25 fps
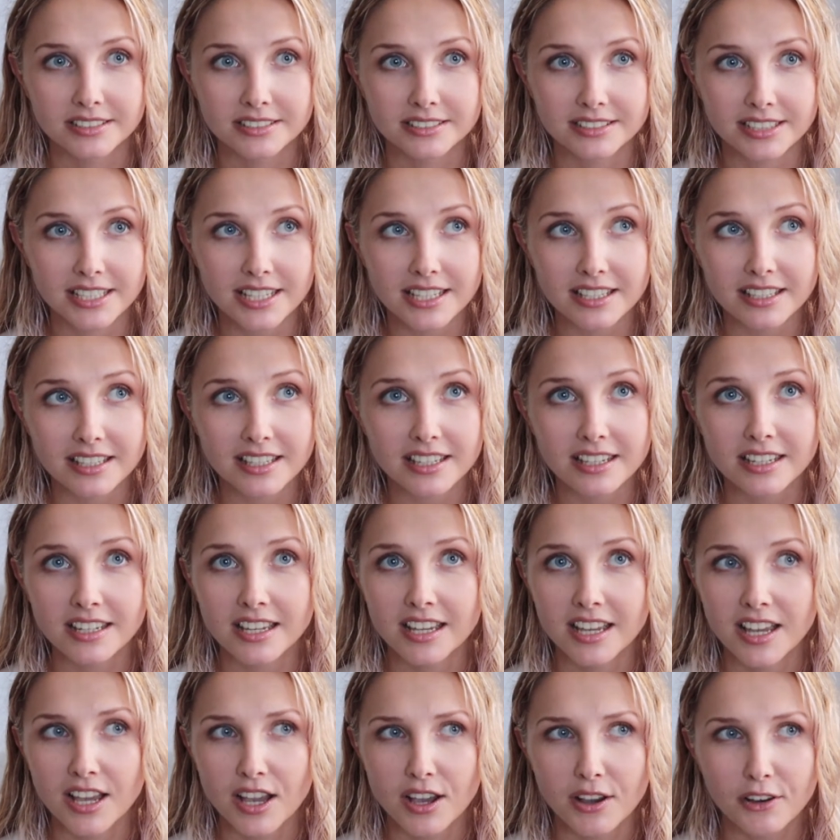Take a
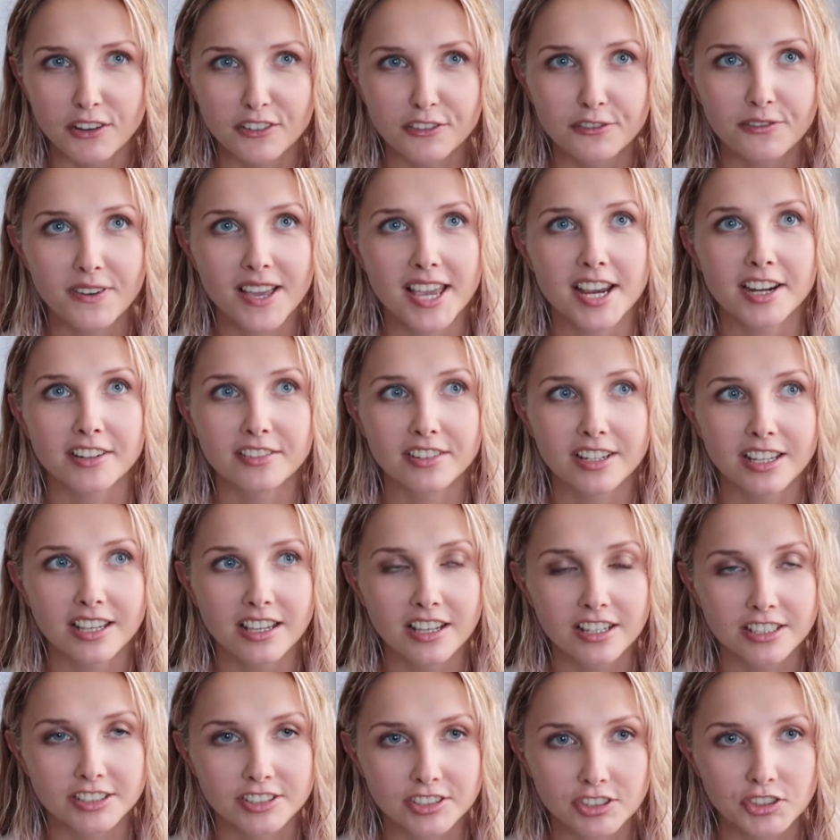
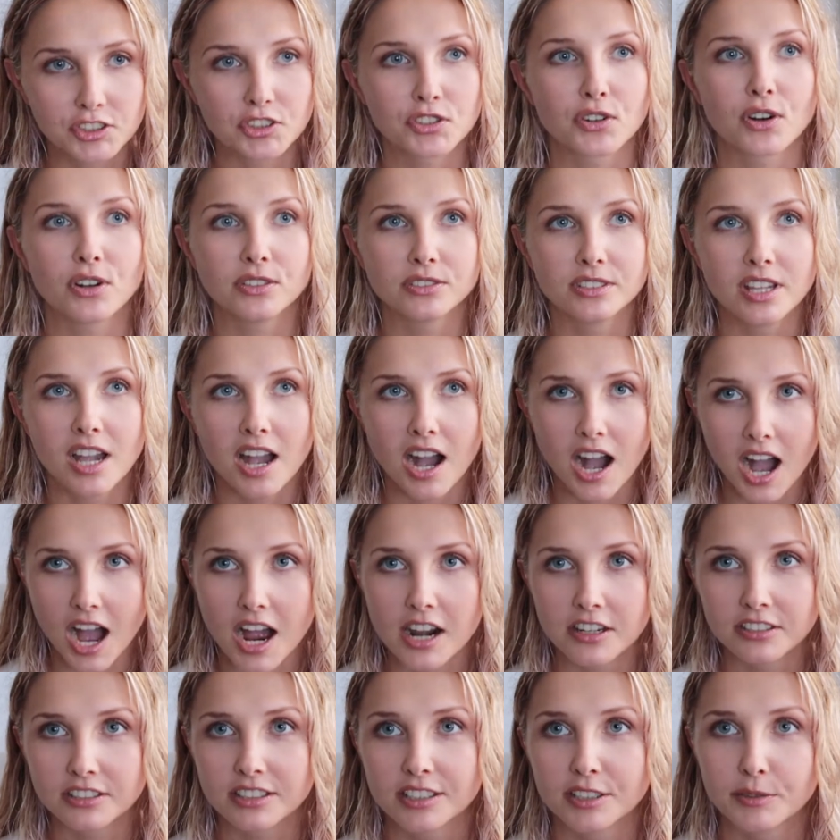very strong,
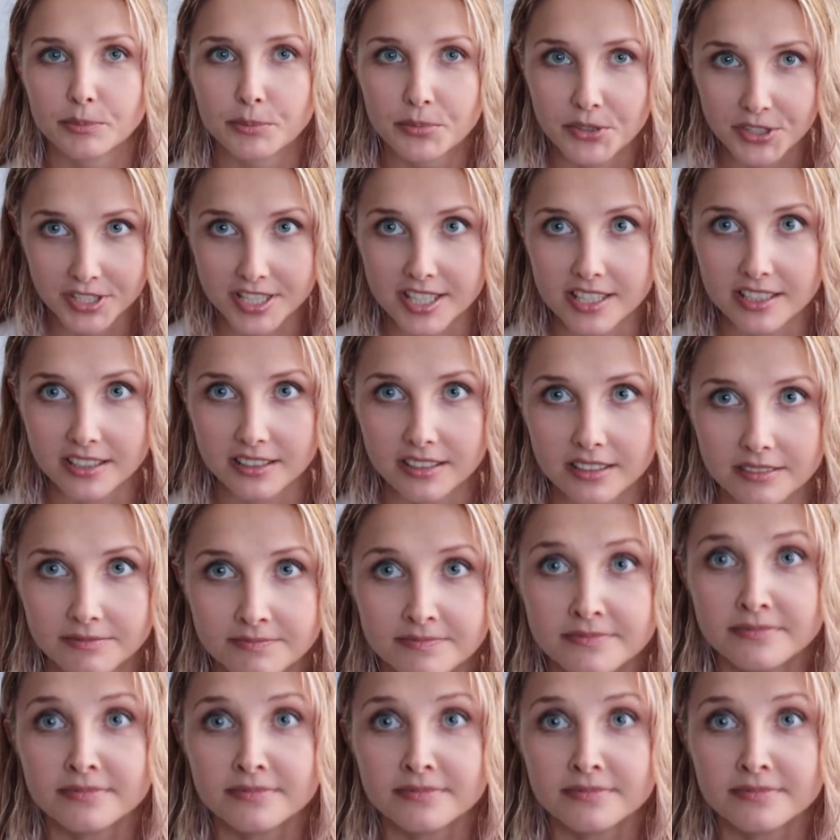hard breath in.